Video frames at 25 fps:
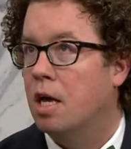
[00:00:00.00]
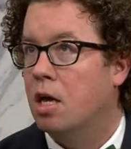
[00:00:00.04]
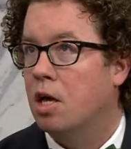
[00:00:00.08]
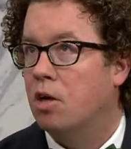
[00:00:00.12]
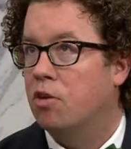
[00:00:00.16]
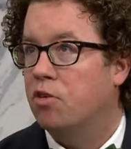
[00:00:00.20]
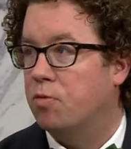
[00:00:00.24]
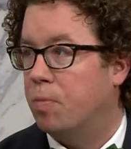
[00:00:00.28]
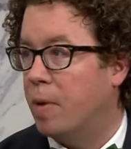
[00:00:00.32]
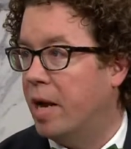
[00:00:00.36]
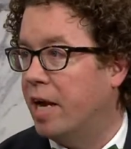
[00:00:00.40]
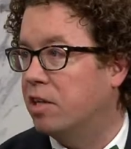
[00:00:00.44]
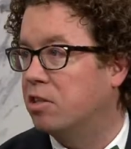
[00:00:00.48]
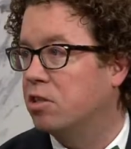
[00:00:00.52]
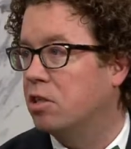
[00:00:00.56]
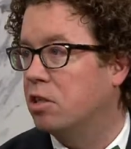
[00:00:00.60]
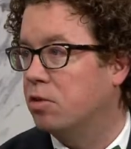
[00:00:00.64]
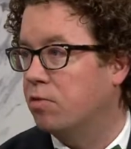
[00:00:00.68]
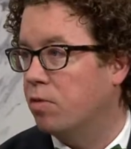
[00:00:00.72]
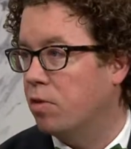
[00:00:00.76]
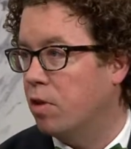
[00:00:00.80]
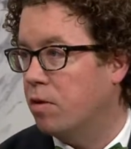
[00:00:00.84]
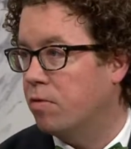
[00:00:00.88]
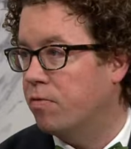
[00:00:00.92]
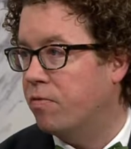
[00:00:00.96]

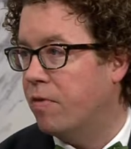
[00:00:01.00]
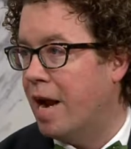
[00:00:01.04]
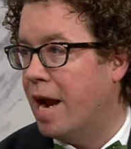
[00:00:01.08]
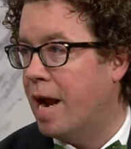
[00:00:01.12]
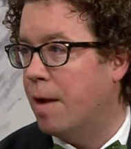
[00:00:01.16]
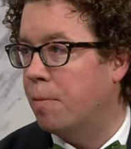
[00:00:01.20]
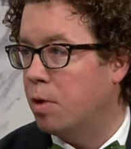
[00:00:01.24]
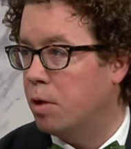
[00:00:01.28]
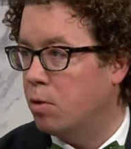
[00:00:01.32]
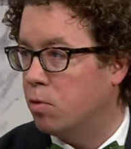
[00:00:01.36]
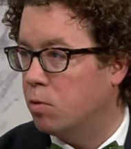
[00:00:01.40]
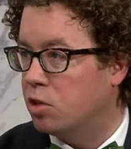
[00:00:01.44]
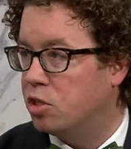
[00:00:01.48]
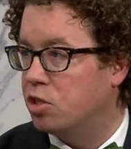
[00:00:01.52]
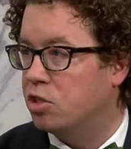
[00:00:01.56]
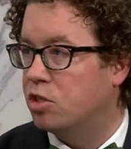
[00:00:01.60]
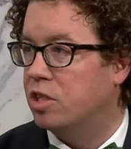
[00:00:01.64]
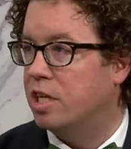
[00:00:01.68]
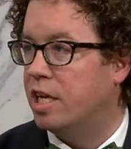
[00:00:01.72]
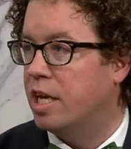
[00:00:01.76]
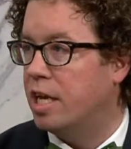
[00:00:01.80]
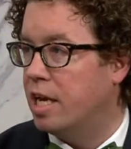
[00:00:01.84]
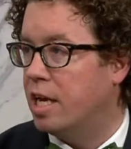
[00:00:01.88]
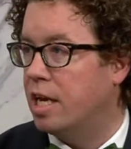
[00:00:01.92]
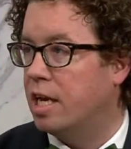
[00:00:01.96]
spaces for their family with
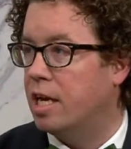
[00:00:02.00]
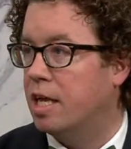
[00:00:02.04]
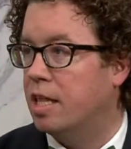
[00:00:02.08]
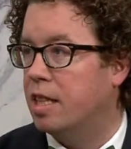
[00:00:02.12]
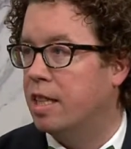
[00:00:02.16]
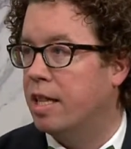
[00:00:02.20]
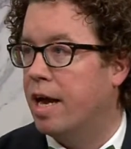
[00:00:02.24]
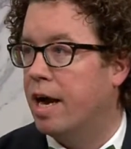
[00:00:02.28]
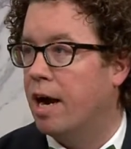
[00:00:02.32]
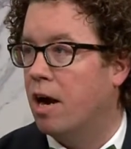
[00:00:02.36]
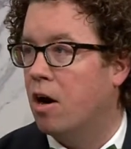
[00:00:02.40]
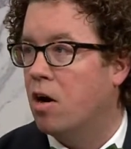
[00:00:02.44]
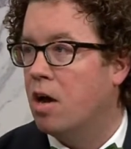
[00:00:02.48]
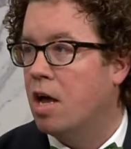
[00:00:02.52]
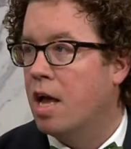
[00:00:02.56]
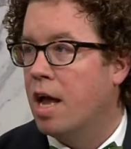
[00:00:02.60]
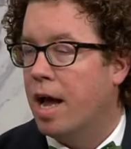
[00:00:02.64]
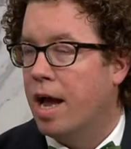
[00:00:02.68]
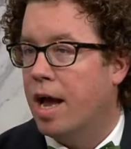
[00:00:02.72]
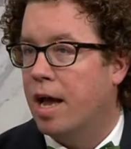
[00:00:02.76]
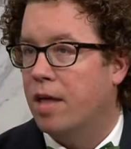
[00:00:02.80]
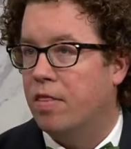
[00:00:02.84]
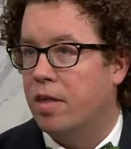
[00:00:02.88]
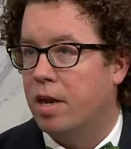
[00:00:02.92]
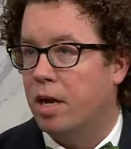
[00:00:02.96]
seating in there,
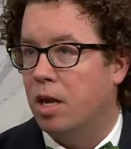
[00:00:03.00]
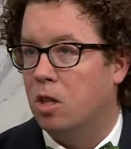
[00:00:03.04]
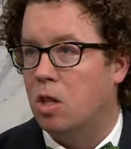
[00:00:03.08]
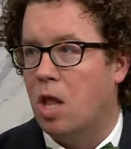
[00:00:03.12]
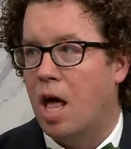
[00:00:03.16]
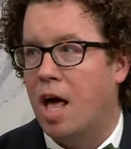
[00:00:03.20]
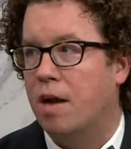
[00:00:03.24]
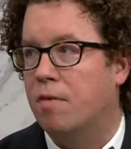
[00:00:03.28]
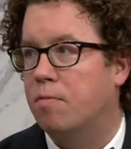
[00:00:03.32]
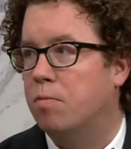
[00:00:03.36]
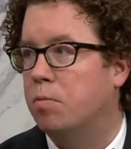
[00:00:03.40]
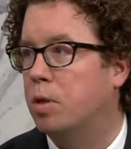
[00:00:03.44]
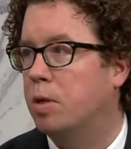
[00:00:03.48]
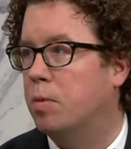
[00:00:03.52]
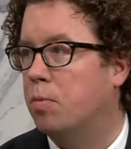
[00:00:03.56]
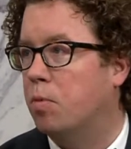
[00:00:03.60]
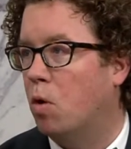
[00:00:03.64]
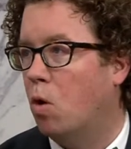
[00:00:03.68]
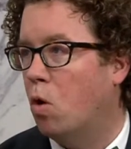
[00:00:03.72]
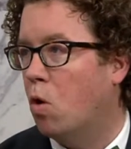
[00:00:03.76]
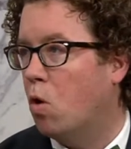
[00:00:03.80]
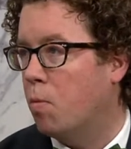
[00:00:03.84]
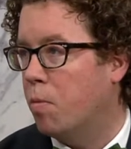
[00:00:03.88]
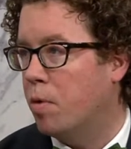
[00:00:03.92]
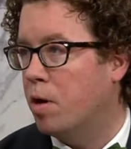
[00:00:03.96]
and then a lot of
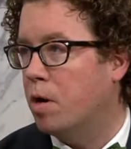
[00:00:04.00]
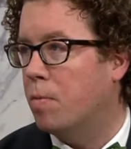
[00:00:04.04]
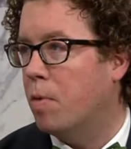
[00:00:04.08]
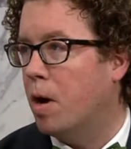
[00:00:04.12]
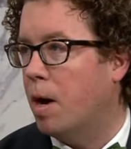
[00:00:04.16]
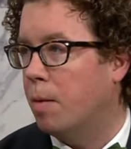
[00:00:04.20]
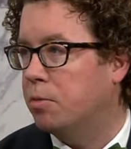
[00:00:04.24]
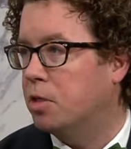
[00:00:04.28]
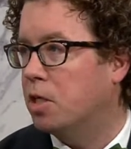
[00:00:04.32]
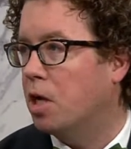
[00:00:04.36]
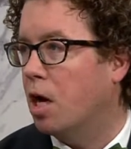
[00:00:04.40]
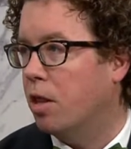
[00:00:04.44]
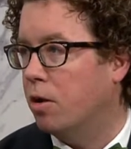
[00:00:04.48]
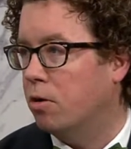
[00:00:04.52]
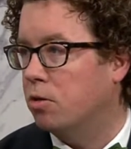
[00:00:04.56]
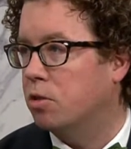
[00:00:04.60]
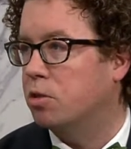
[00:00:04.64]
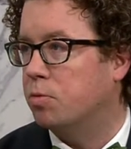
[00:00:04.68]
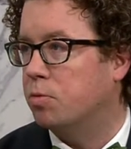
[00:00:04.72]
people open them up to other